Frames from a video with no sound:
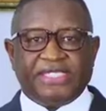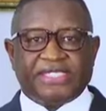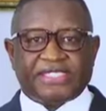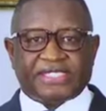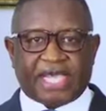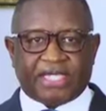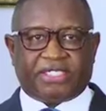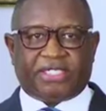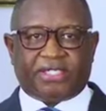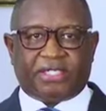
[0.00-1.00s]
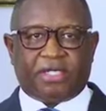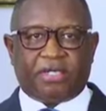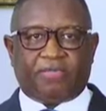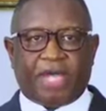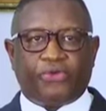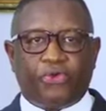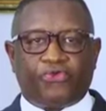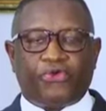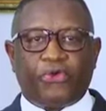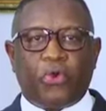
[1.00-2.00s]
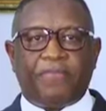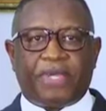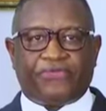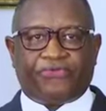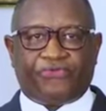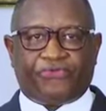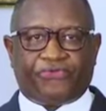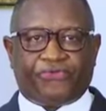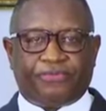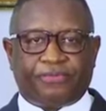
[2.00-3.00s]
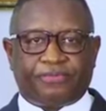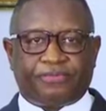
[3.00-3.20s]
incited by those unknown persons.